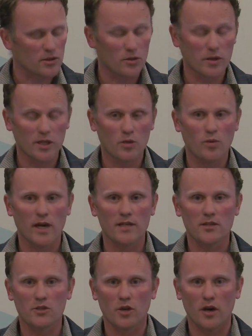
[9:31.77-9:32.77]
is looking at
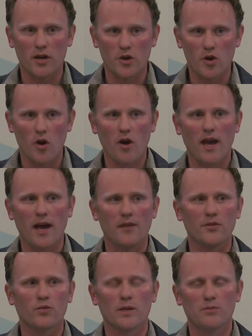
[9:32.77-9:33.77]
ways to try and knock
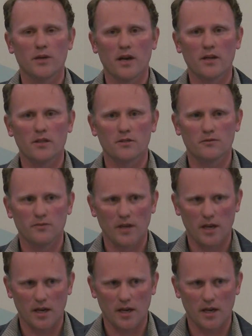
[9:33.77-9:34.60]
out the reproductive